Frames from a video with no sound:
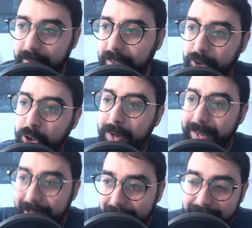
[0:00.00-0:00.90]
So
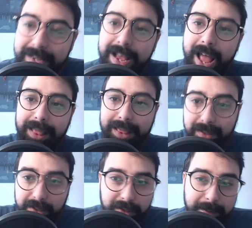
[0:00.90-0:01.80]
again,
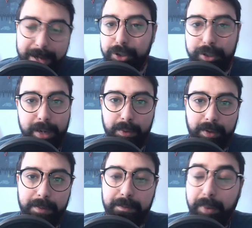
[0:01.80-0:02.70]
this is a measure that will
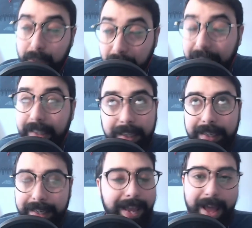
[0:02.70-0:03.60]
completely
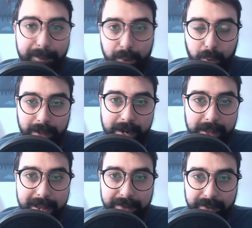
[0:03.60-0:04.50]
kneecap the working
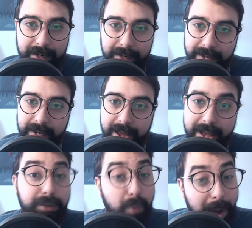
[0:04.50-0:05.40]
class in India
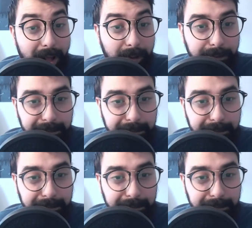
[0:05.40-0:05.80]
as well.